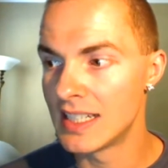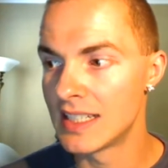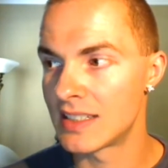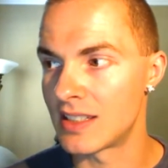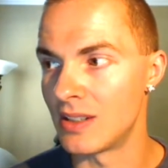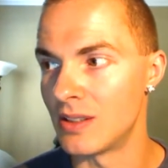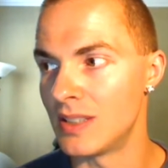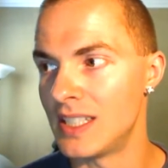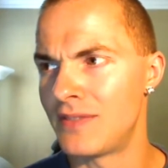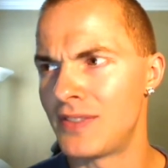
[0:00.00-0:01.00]
So,
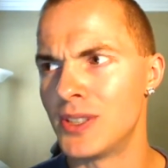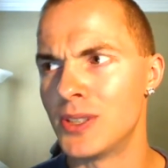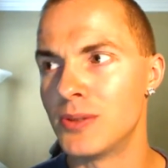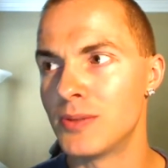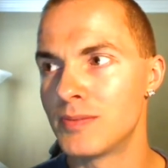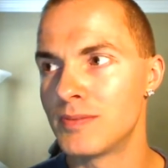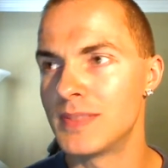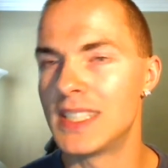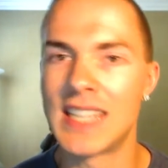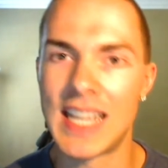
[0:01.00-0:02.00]
if you,
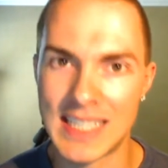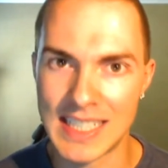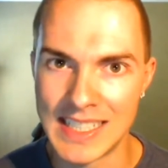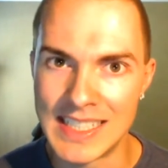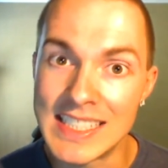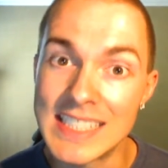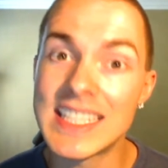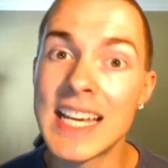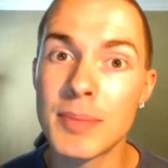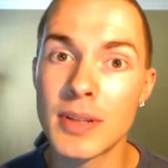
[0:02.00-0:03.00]
like in the
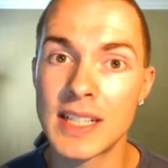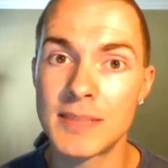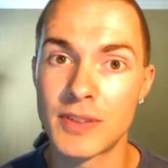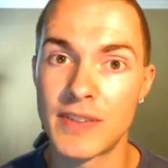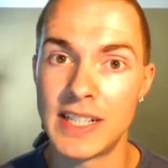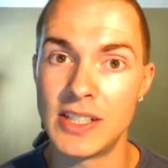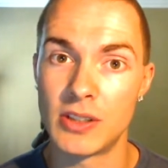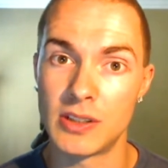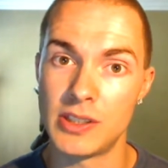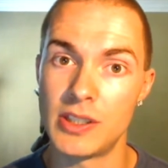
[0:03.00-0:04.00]
example I provided
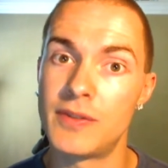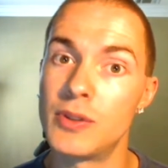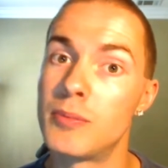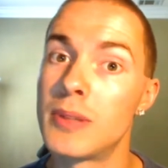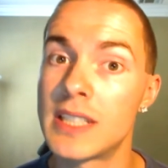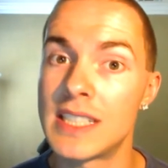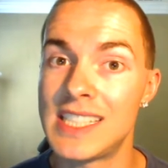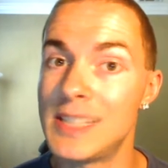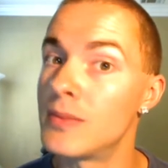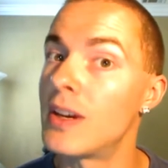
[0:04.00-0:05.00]
earlier, if you were building a
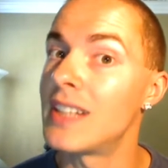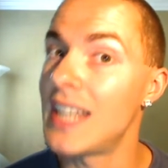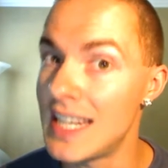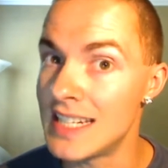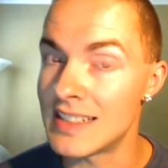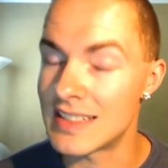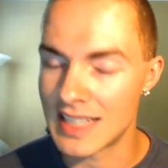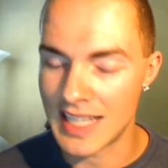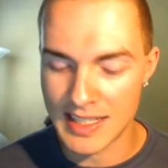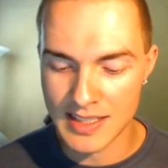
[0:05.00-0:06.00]
team around an
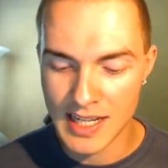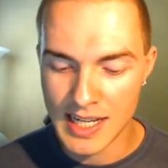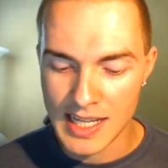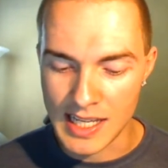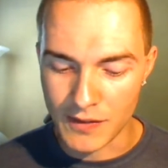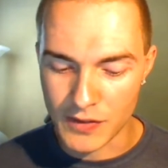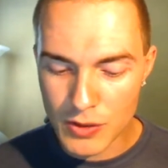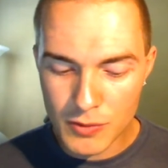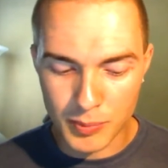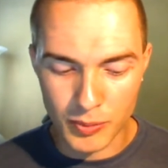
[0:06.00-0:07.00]
Aegislash, if
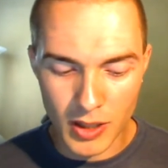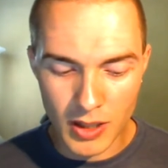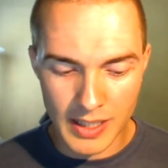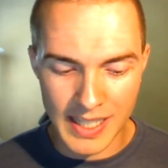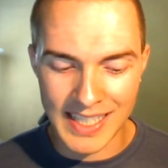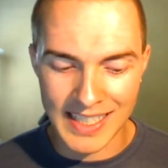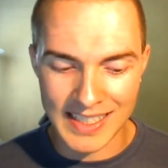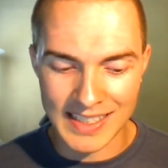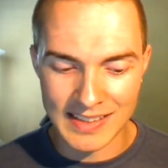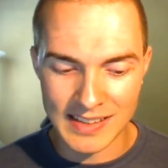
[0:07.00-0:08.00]

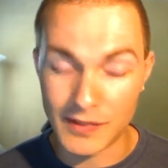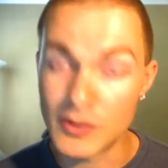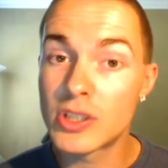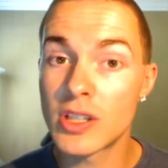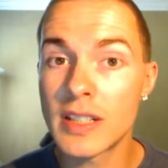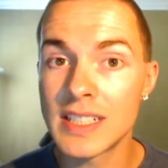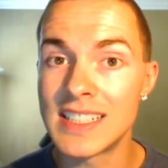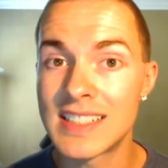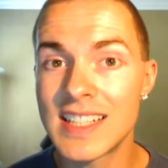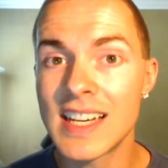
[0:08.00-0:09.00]
you started
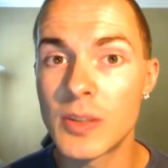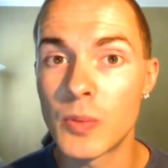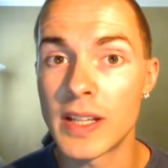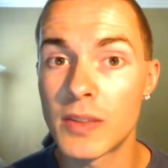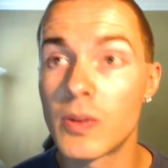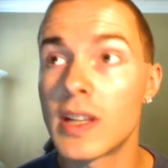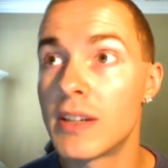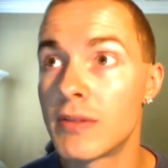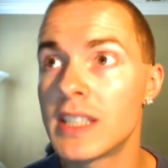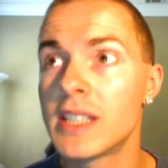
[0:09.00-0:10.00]
instead with, well, I
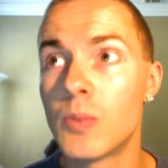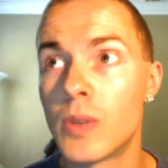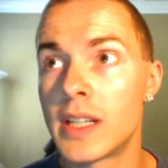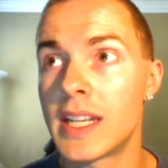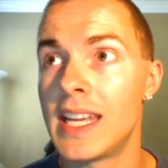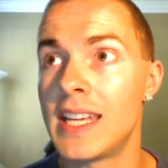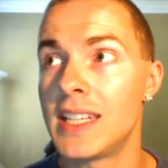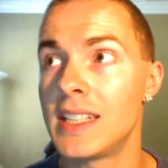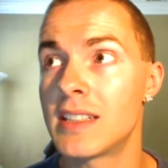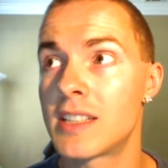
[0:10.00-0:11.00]
really want
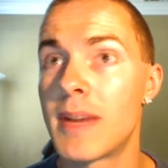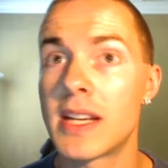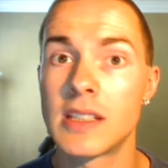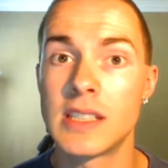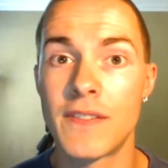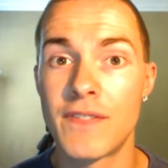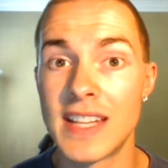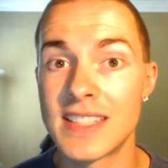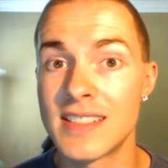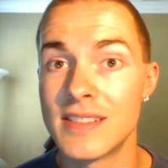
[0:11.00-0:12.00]
a specially
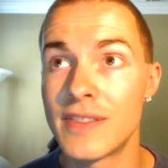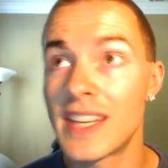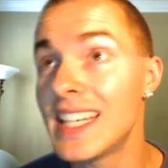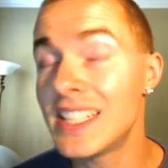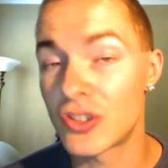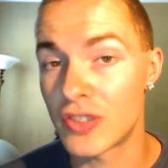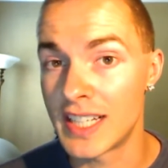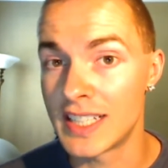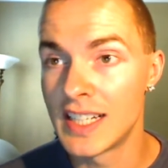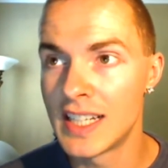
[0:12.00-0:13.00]
defensive
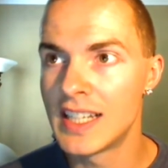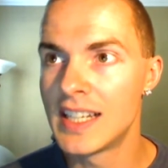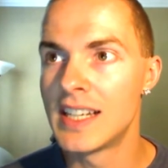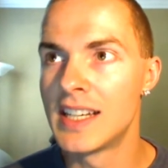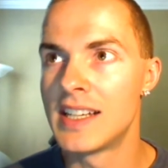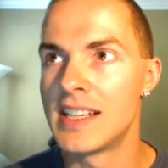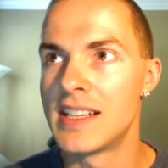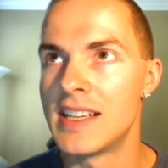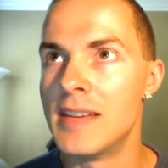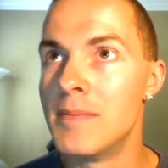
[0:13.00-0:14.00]
Heatran,
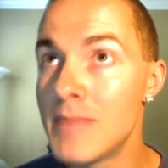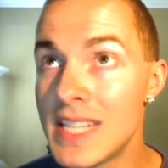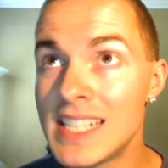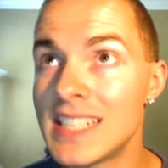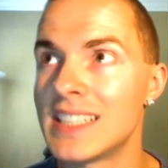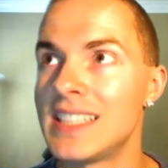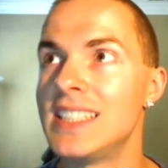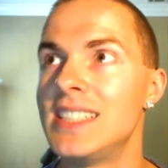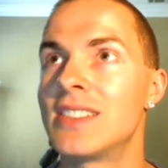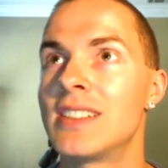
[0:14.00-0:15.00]
immediately
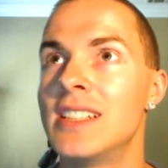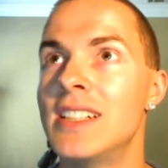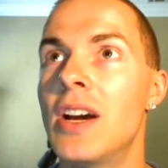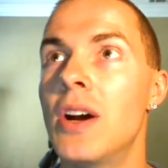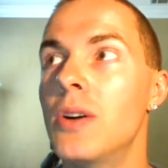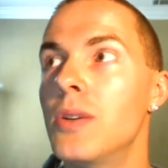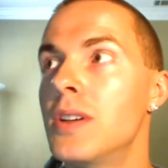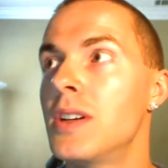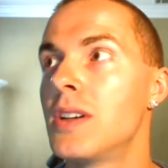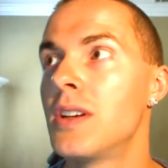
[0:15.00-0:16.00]
you're going to know,
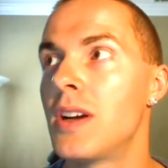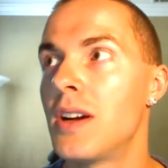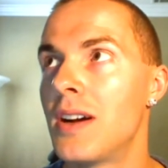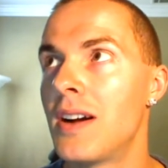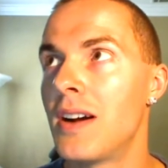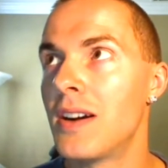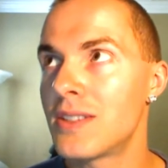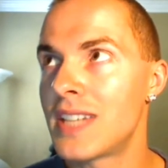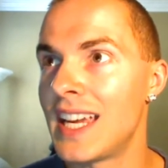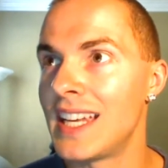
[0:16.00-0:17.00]

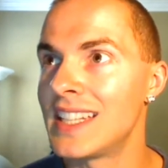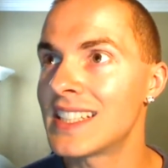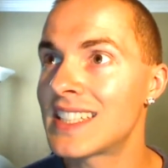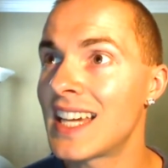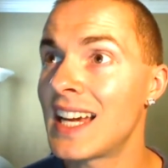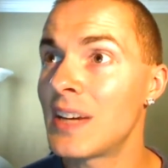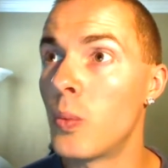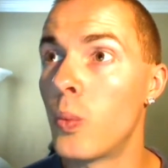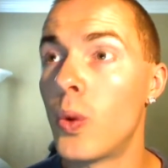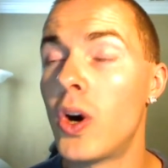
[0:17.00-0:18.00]
okay, this guy
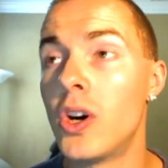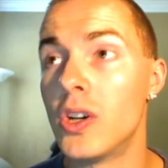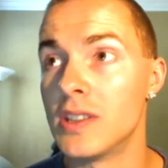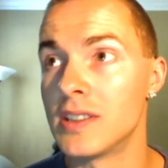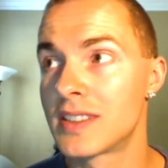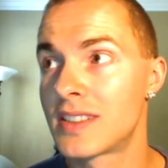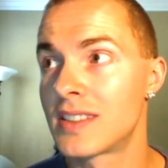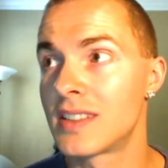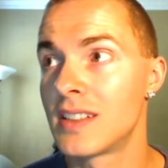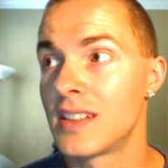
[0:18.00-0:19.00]

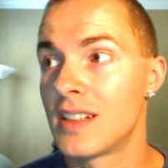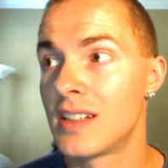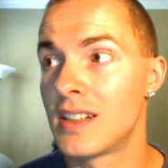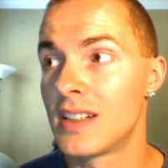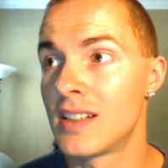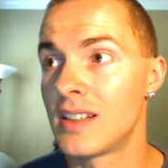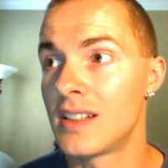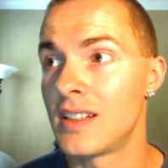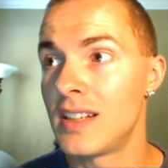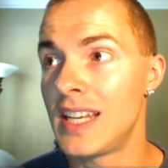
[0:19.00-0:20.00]
walls
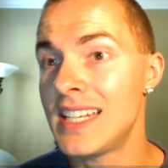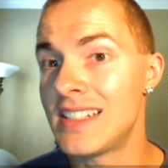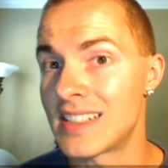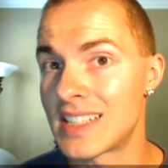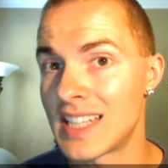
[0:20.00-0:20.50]
Aegislash.